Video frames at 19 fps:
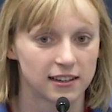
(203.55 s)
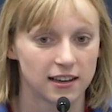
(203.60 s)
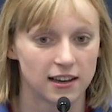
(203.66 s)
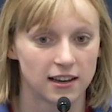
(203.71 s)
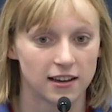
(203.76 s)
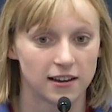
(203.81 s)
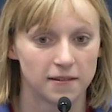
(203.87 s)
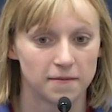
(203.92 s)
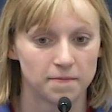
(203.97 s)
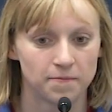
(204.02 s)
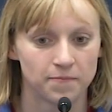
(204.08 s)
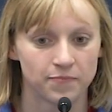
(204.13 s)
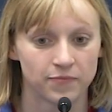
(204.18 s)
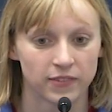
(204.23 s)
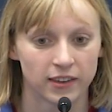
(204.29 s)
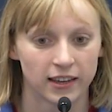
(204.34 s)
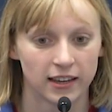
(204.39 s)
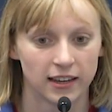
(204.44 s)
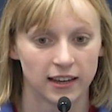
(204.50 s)
Um,
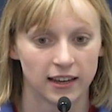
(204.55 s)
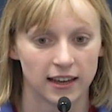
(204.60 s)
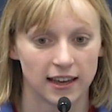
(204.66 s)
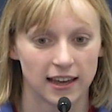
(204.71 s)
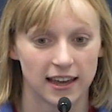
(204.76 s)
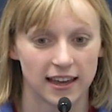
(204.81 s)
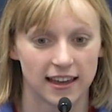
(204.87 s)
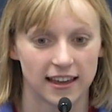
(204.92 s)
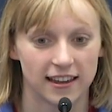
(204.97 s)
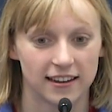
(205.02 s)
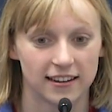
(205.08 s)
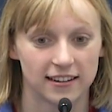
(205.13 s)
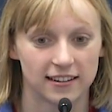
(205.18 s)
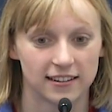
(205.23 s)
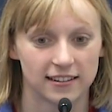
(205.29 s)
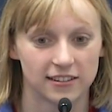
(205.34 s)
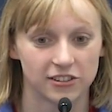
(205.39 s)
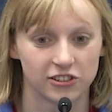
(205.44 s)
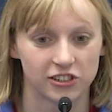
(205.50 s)

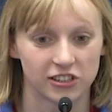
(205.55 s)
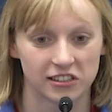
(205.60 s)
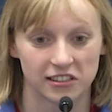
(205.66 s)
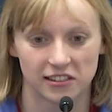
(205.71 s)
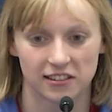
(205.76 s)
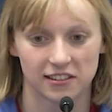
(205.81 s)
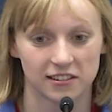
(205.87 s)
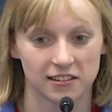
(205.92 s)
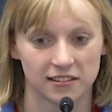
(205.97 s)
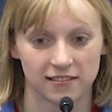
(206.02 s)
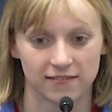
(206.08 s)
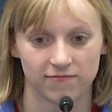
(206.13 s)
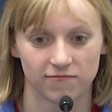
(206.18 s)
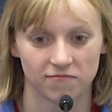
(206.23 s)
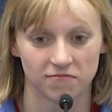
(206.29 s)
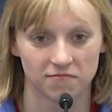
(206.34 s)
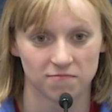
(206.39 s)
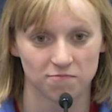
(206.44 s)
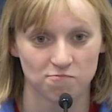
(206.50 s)
and just
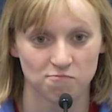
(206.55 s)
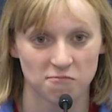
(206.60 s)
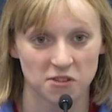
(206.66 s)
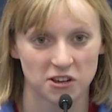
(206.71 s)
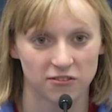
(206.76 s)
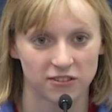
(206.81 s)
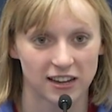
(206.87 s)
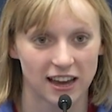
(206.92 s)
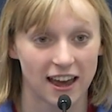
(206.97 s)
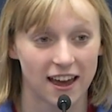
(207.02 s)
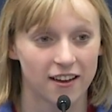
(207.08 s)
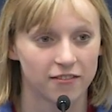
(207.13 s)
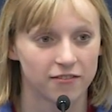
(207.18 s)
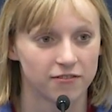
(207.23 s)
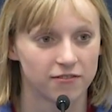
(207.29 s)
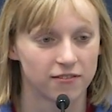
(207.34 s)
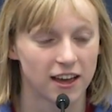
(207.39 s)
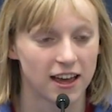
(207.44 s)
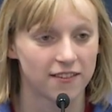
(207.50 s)
you know to
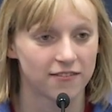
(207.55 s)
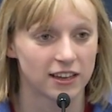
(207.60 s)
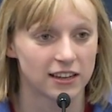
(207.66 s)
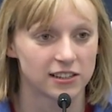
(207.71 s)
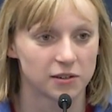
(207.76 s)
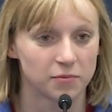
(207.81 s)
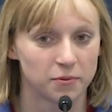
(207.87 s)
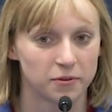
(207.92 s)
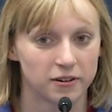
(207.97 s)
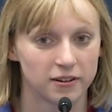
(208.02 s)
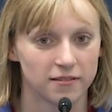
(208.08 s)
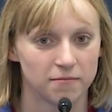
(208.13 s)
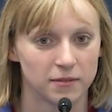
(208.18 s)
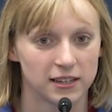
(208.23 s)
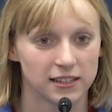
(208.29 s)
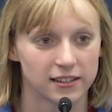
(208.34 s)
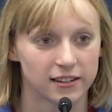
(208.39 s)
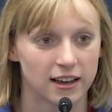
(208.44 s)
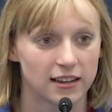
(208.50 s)
have have that support
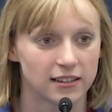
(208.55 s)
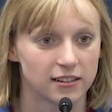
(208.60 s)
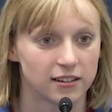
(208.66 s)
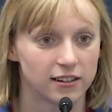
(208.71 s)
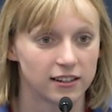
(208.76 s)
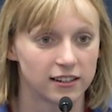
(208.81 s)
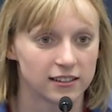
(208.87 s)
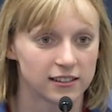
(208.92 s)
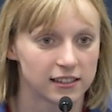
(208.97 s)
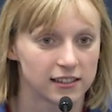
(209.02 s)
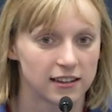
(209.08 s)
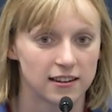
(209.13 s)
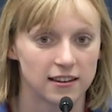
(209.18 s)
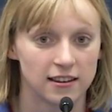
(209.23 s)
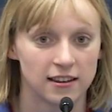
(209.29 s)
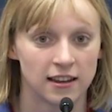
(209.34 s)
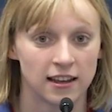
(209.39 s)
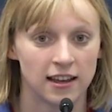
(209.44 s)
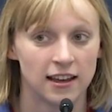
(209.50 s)
means a lot to us
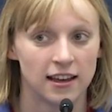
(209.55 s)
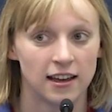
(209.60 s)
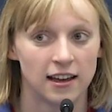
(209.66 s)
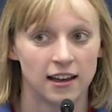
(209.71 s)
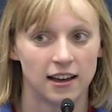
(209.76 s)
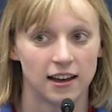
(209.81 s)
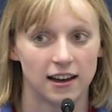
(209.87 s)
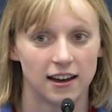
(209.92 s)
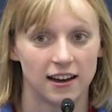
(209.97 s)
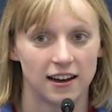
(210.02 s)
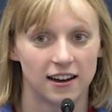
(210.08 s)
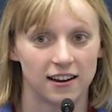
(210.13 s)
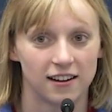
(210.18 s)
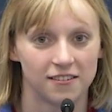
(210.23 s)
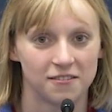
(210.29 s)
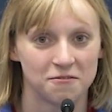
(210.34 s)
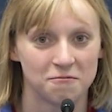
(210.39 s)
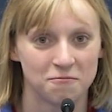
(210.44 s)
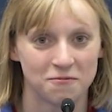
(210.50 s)
and
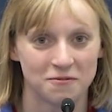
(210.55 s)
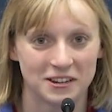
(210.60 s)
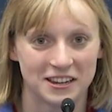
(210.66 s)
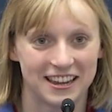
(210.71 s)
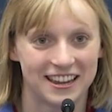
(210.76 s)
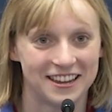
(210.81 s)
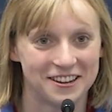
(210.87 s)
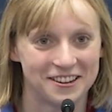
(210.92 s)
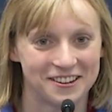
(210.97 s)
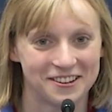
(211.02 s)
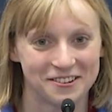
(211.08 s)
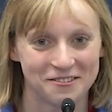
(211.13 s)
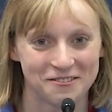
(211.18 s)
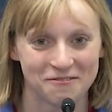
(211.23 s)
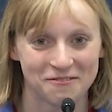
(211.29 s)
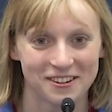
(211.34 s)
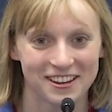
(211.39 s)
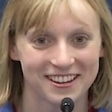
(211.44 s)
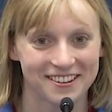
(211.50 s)
uh, we
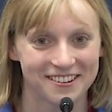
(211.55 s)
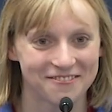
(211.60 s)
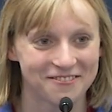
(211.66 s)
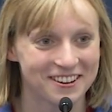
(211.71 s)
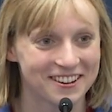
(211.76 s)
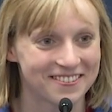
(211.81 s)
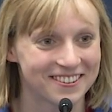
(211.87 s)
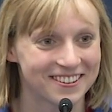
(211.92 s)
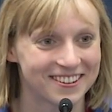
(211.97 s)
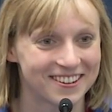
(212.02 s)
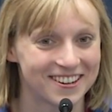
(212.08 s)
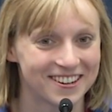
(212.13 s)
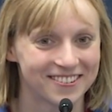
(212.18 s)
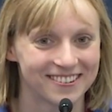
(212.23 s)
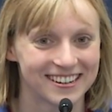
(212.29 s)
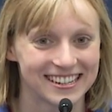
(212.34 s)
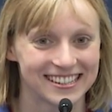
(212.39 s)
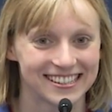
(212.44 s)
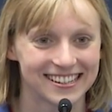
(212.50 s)
we we have the long
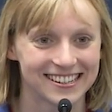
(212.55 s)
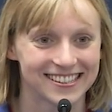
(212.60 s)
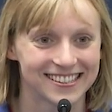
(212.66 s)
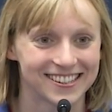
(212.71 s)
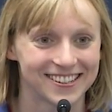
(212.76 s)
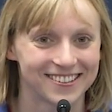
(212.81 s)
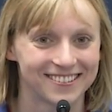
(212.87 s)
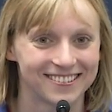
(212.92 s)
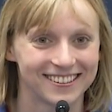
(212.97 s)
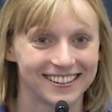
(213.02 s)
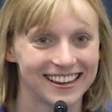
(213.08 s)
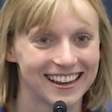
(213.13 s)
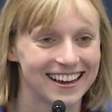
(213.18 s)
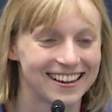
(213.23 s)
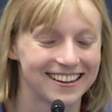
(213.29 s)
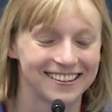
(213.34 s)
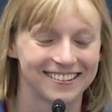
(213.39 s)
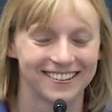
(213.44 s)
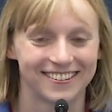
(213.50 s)
races so
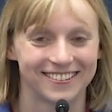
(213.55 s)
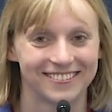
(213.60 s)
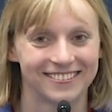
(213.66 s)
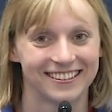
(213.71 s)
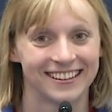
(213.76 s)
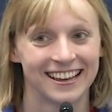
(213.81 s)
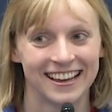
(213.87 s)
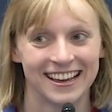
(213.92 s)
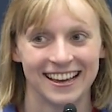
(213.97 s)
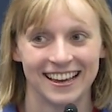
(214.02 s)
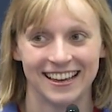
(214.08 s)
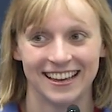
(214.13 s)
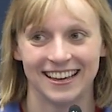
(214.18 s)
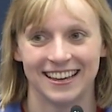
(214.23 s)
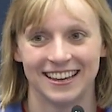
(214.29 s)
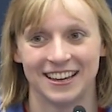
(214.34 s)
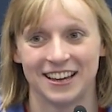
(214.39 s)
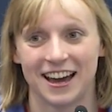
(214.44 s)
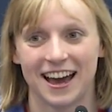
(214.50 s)
yeah you know
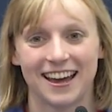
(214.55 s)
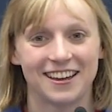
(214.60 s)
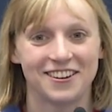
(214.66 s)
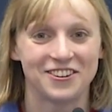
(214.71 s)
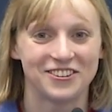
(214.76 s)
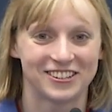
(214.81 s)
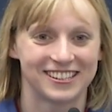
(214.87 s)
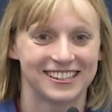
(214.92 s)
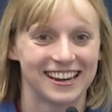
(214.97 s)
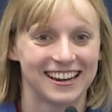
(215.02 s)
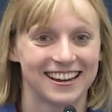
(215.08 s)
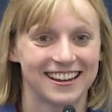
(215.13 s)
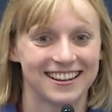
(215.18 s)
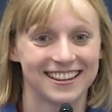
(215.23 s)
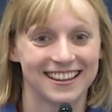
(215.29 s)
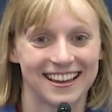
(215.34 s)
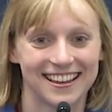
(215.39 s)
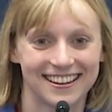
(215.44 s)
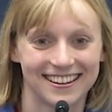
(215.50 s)
I
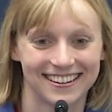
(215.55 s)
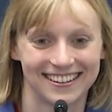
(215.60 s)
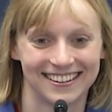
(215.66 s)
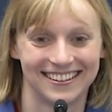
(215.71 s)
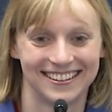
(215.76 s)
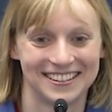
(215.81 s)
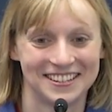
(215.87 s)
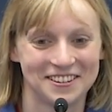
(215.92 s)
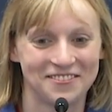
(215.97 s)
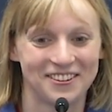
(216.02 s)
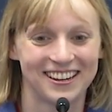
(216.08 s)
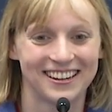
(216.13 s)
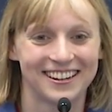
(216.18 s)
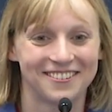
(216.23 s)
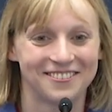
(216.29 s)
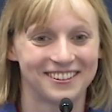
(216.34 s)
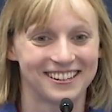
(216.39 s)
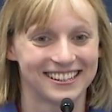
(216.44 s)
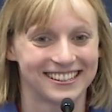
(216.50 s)
understand that you might
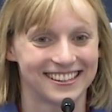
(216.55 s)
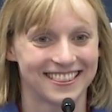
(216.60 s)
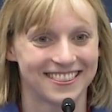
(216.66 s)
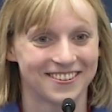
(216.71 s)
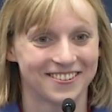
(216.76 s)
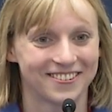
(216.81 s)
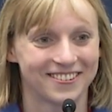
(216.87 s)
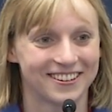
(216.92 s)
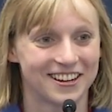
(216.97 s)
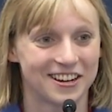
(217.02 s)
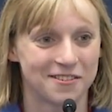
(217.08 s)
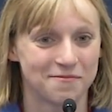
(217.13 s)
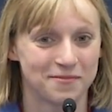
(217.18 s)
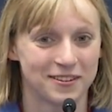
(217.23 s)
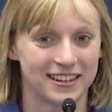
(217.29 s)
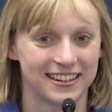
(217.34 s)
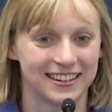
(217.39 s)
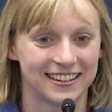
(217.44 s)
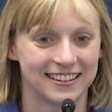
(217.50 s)
not want to sit through it all
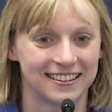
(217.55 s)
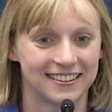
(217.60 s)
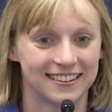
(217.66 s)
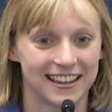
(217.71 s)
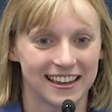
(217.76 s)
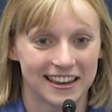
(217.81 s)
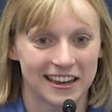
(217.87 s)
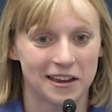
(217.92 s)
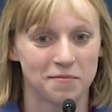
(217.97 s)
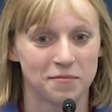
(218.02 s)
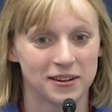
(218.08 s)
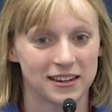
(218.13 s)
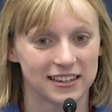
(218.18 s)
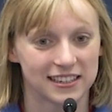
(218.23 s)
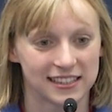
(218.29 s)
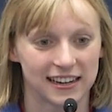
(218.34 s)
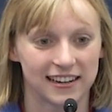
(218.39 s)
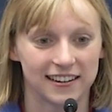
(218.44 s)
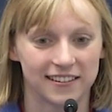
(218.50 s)
but they can be
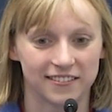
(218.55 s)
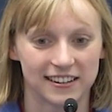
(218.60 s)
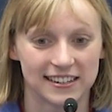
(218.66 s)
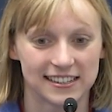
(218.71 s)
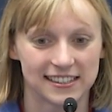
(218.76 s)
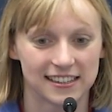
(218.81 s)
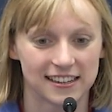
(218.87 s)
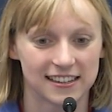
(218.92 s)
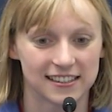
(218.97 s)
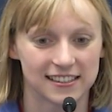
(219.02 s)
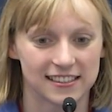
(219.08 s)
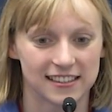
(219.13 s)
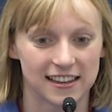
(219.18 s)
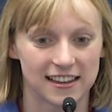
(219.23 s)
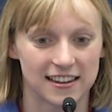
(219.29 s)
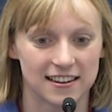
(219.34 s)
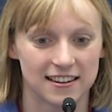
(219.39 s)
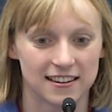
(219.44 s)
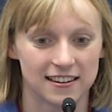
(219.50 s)
exciting races
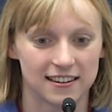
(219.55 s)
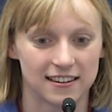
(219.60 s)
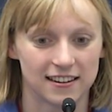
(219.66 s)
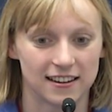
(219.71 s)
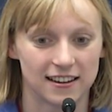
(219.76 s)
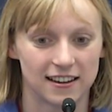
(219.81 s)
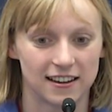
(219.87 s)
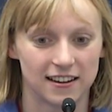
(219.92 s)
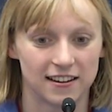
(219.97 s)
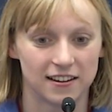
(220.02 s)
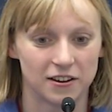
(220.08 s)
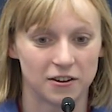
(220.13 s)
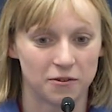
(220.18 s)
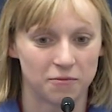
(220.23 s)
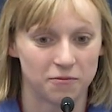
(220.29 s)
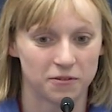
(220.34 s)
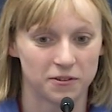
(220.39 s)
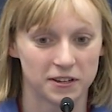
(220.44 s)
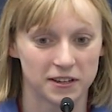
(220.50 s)
and uh,
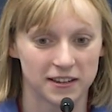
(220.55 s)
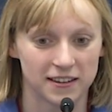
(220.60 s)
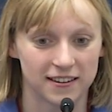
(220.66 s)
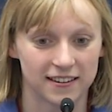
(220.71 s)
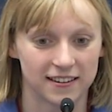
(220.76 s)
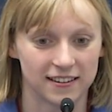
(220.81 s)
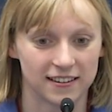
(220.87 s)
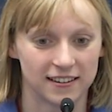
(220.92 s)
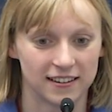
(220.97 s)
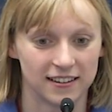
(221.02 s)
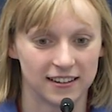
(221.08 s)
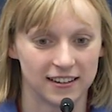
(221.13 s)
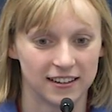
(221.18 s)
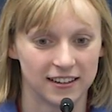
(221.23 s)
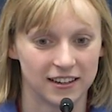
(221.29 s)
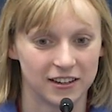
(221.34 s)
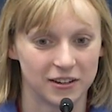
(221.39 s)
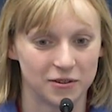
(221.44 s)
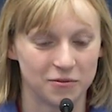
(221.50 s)
hopefully
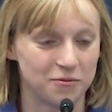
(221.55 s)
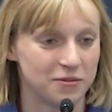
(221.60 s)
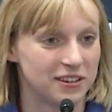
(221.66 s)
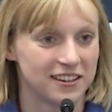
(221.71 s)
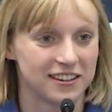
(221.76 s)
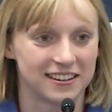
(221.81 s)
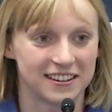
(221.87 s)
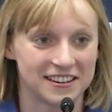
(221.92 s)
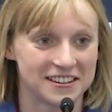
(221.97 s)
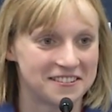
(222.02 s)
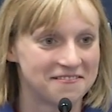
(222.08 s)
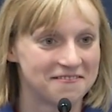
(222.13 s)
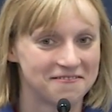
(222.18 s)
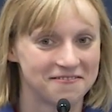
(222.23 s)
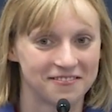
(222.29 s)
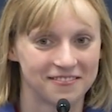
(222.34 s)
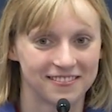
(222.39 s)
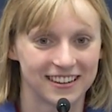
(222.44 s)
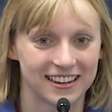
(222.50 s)
we
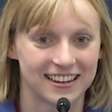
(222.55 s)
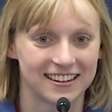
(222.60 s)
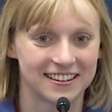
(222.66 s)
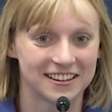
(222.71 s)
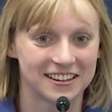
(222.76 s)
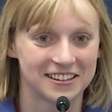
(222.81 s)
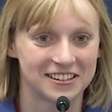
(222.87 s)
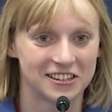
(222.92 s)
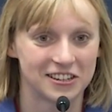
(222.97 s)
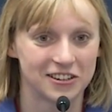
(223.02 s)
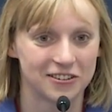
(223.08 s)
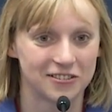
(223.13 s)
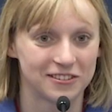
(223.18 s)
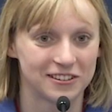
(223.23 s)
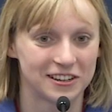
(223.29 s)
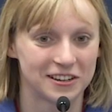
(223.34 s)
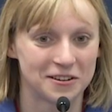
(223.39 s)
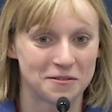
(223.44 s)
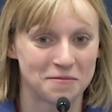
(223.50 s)
can can continue
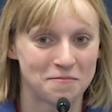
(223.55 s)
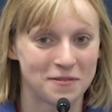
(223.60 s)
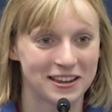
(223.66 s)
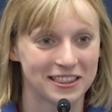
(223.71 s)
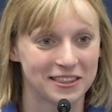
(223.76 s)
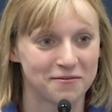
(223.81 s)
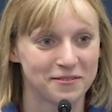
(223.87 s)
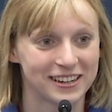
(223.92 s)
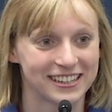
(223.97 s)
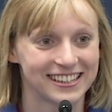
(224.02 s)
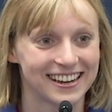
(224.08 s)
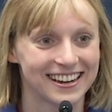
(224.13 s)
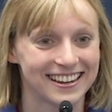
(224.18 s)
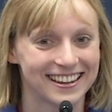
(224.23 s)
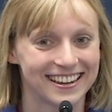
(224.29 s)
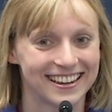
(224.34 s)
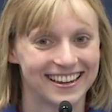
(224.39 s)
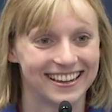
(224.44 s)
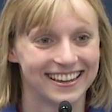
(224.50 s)
to make them
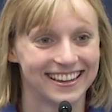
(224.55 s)
exciting.